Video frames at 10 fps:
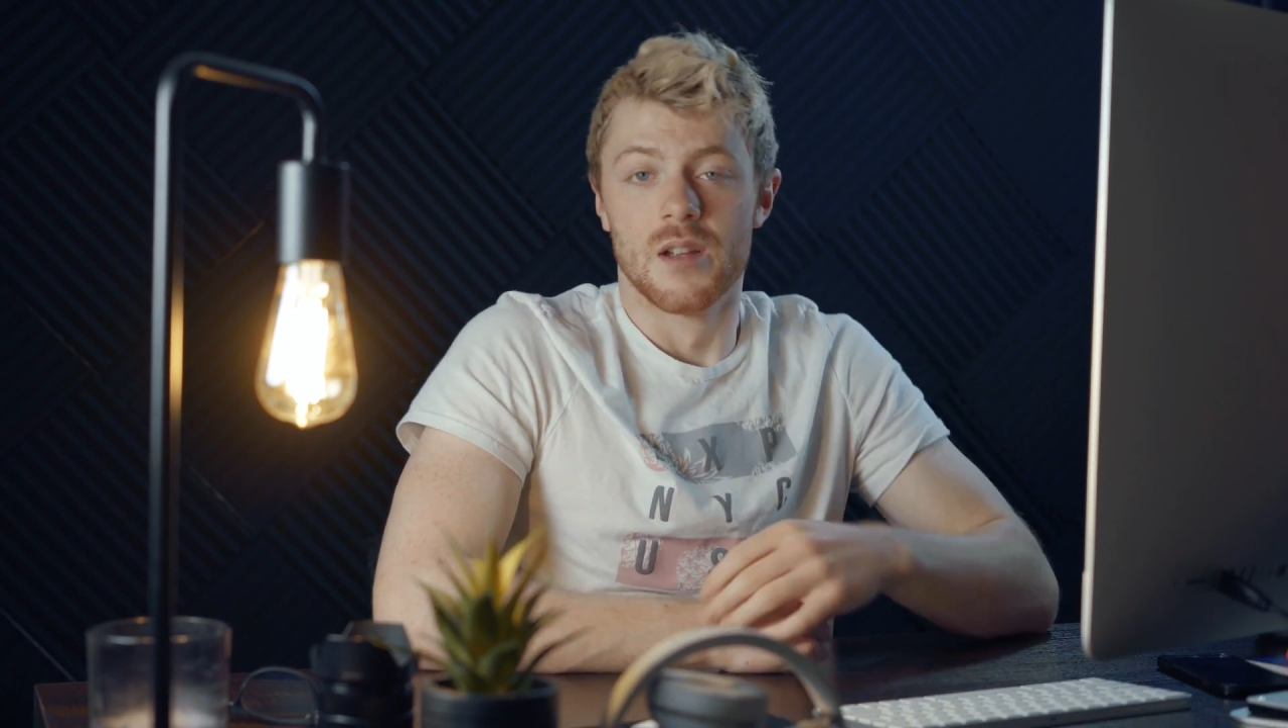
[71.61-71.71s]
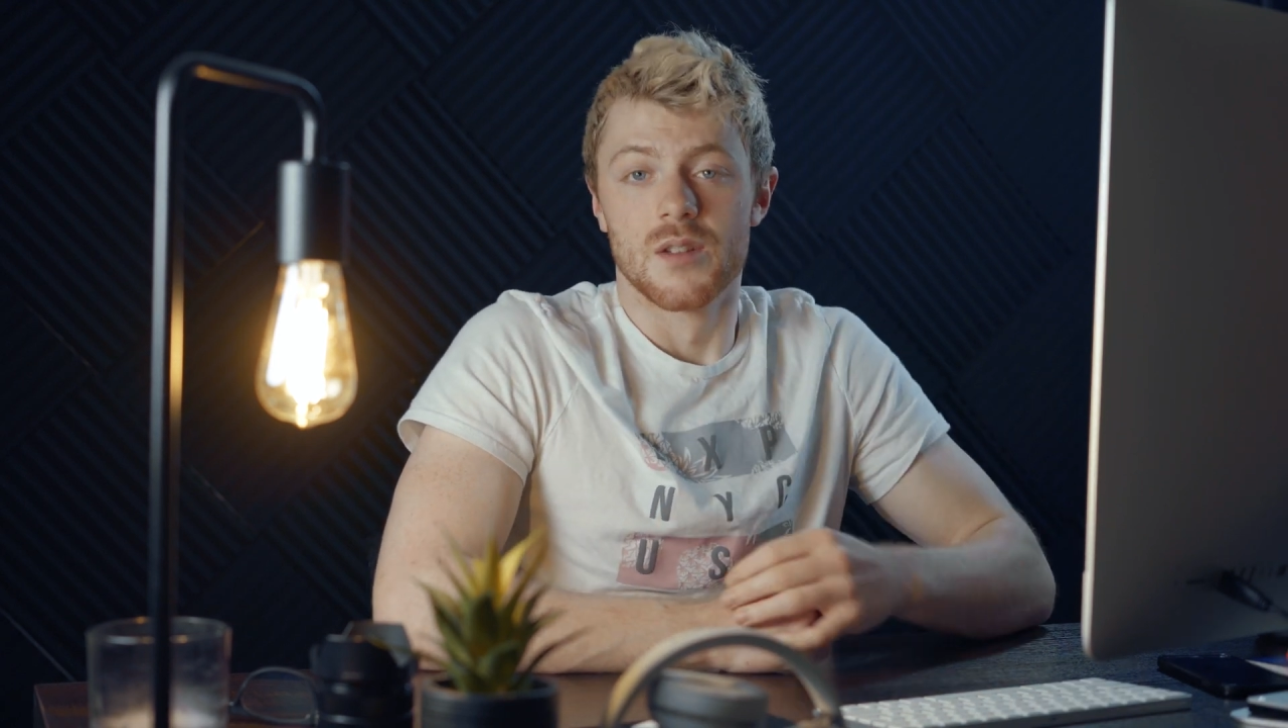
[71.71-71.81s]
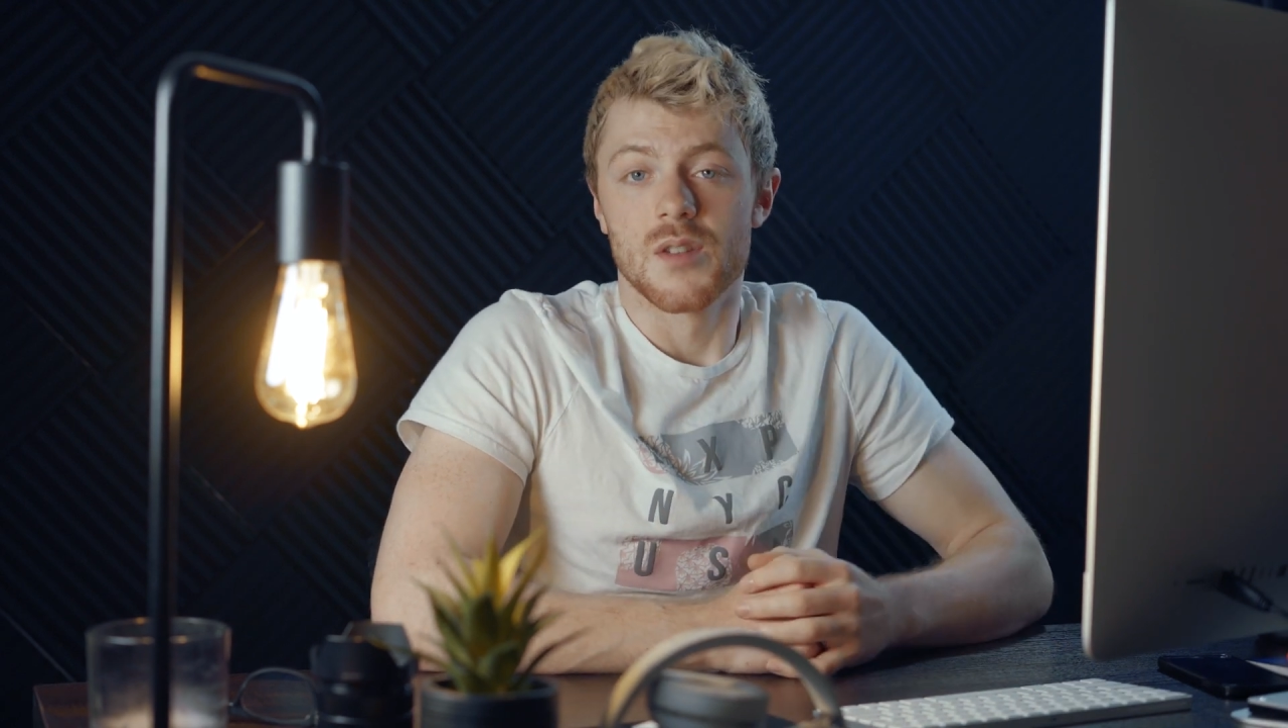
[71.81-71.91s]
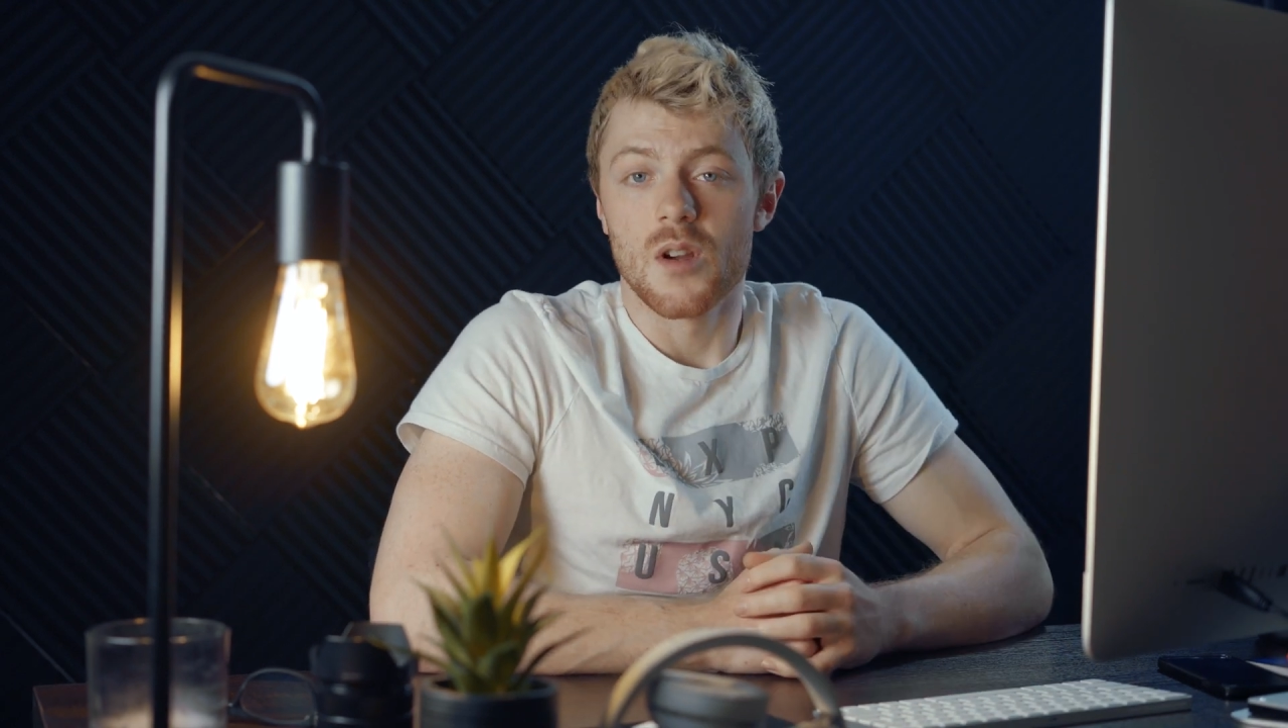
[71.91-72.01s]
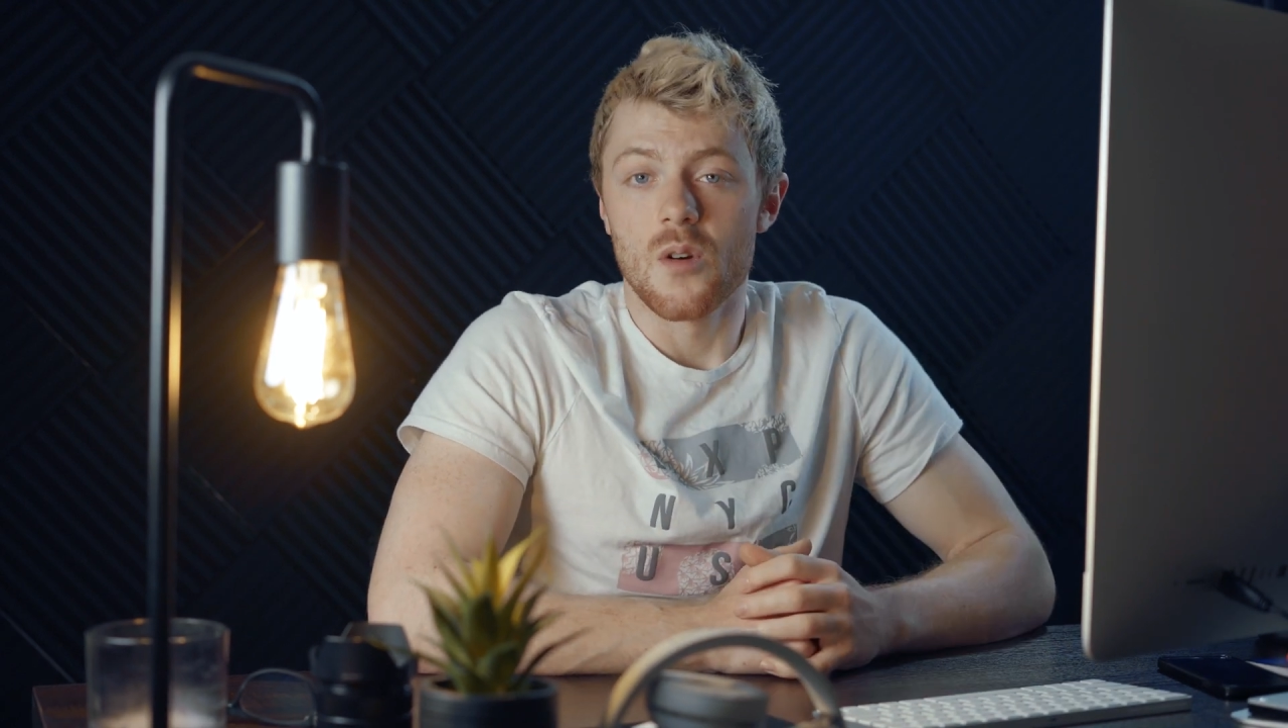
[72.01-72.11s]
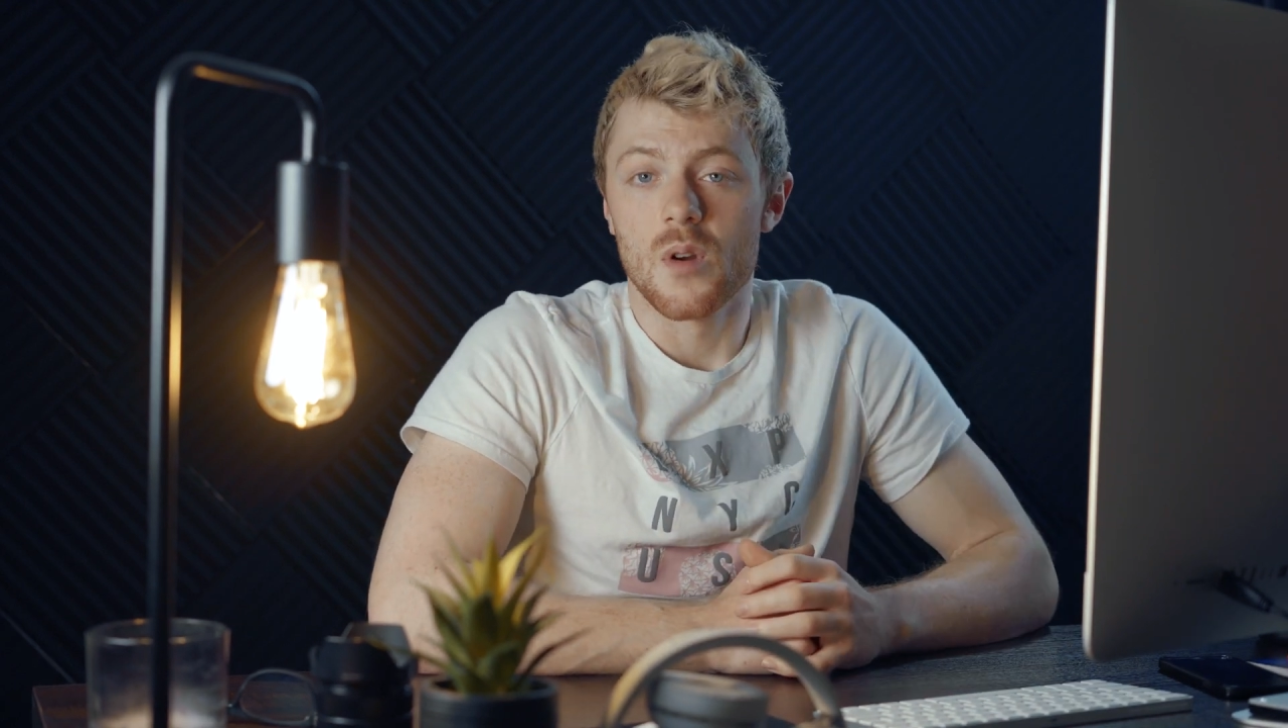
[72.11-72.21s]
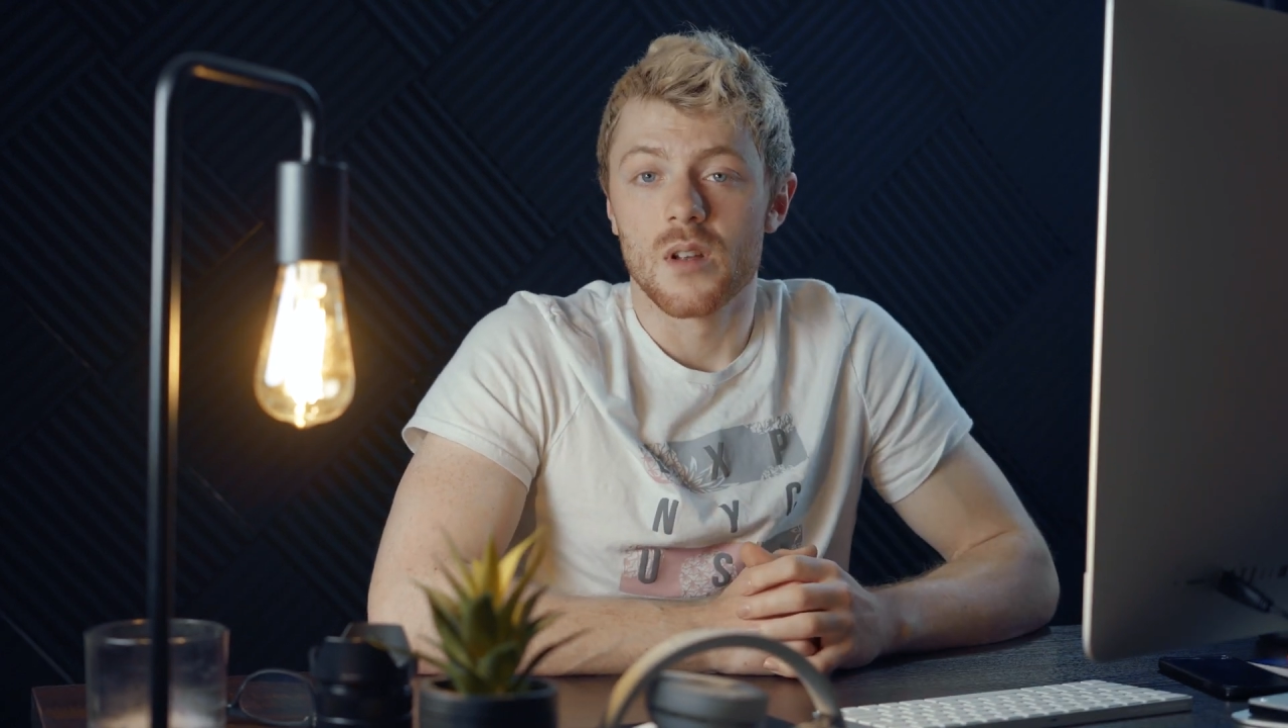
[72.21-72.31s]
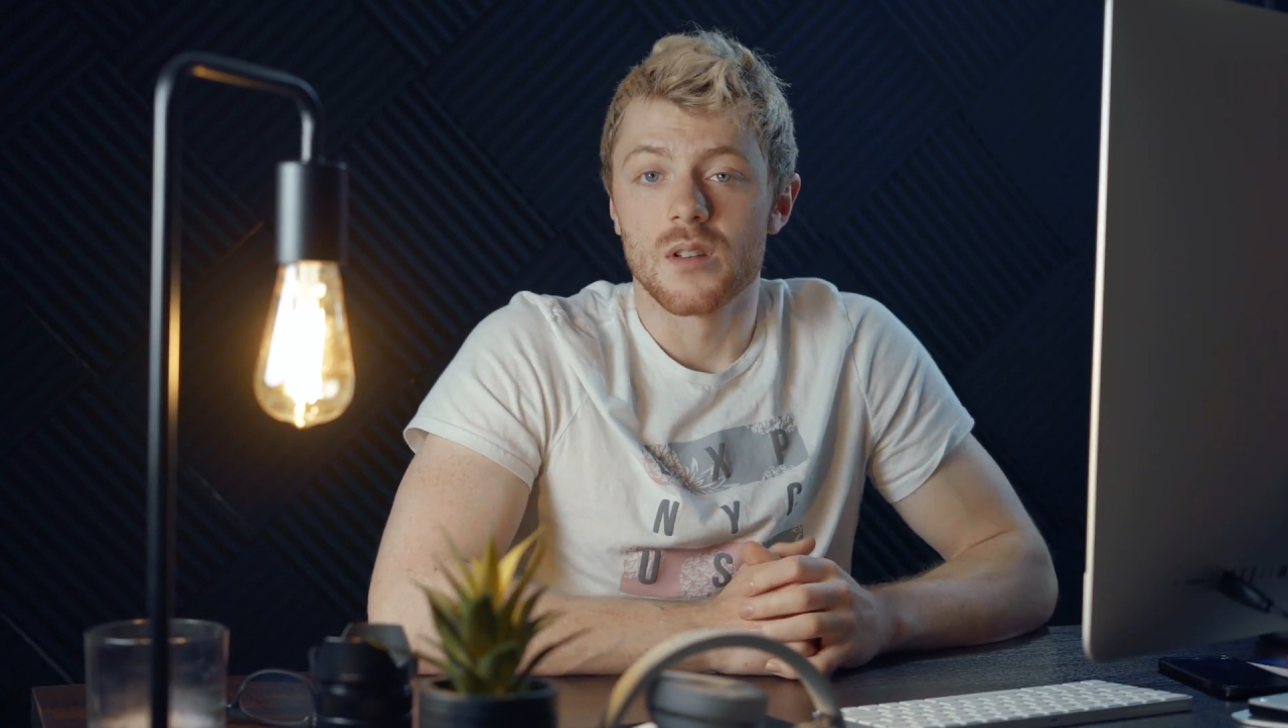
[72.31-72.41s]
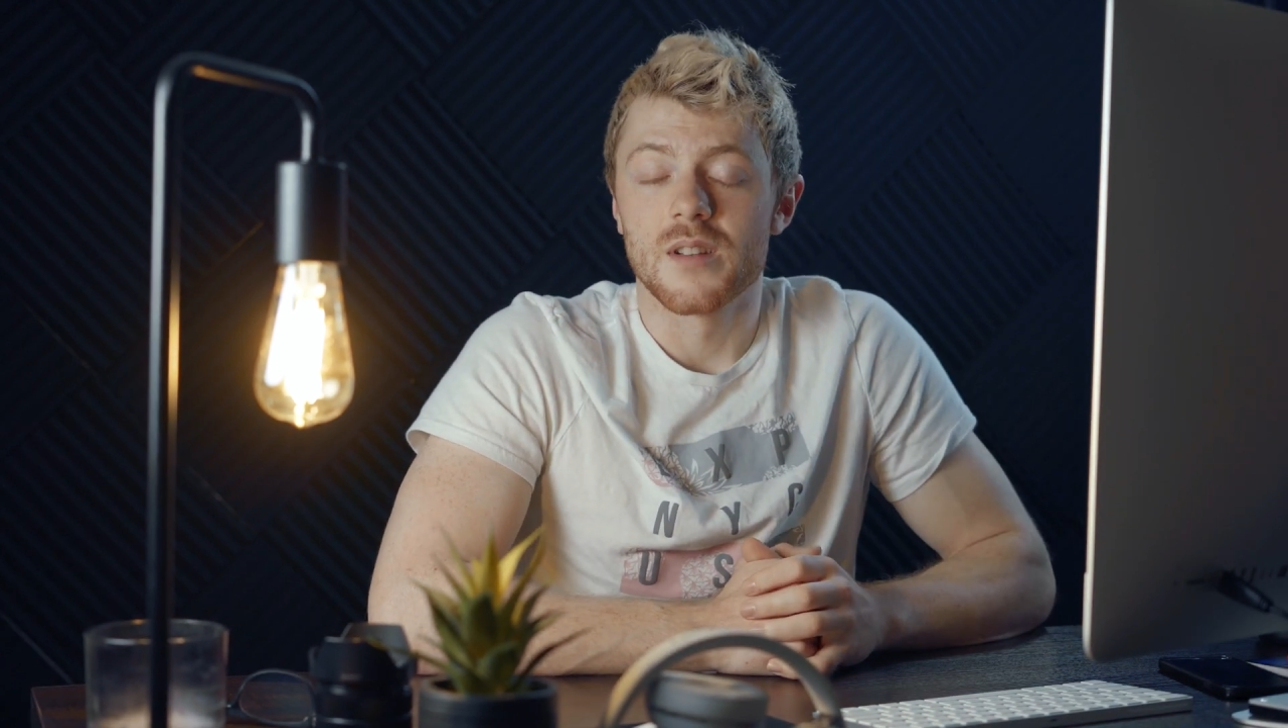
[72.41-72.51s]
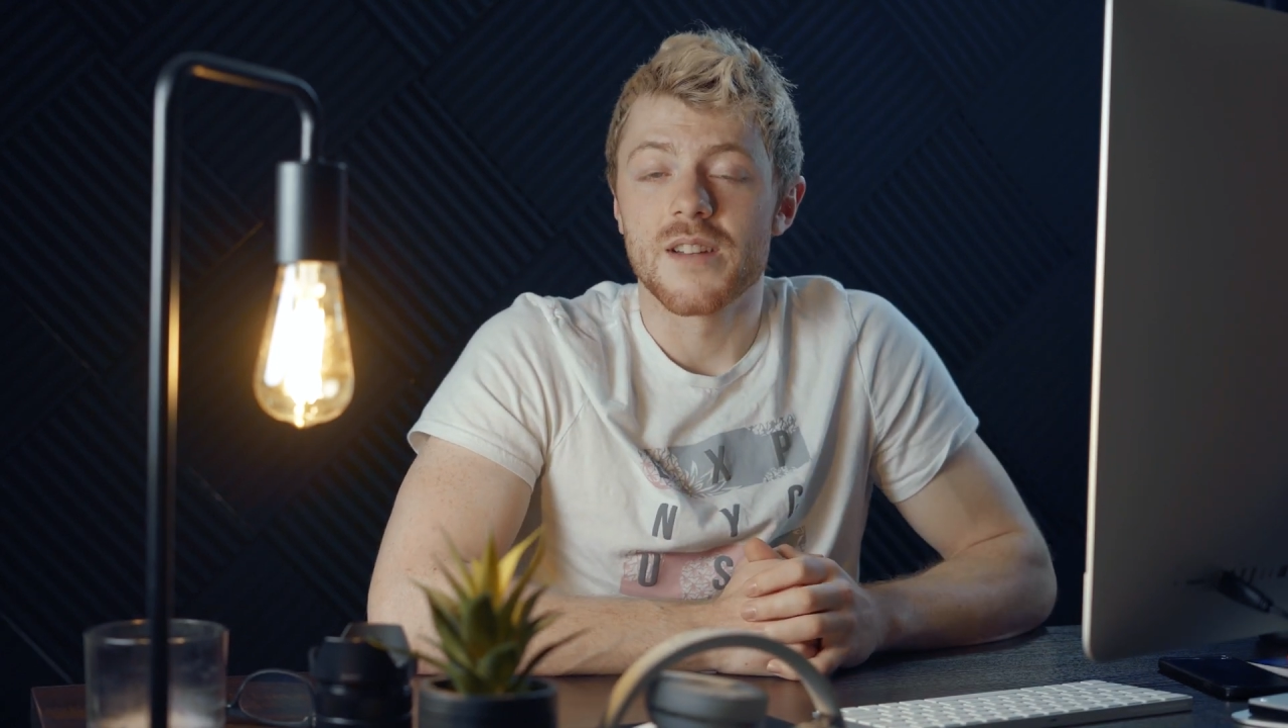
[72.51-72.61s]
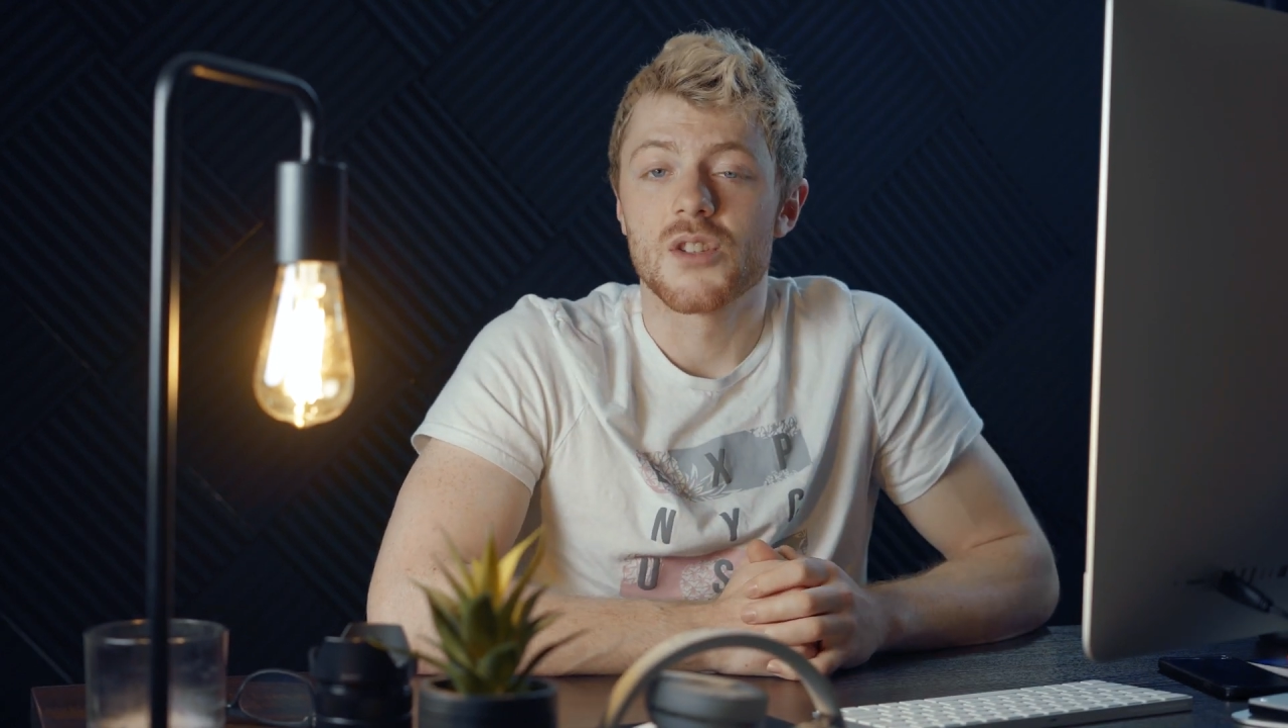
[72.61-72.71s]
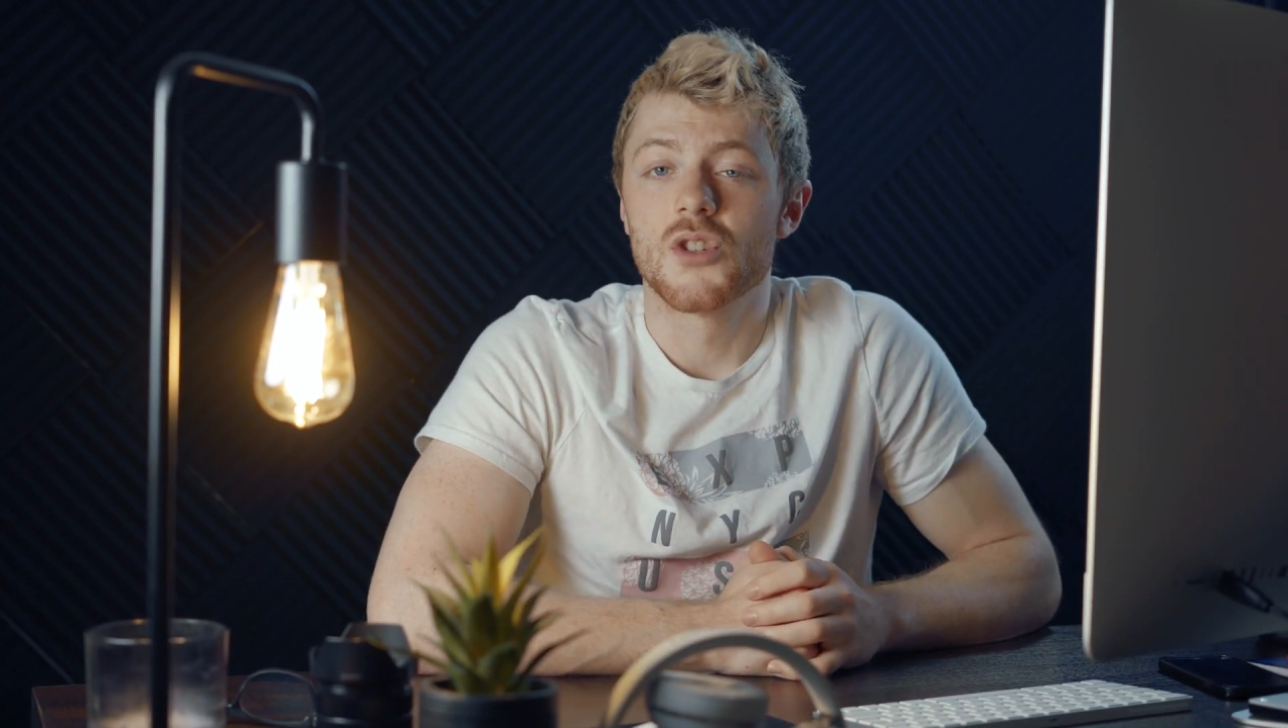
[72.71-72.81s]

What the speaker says: So let's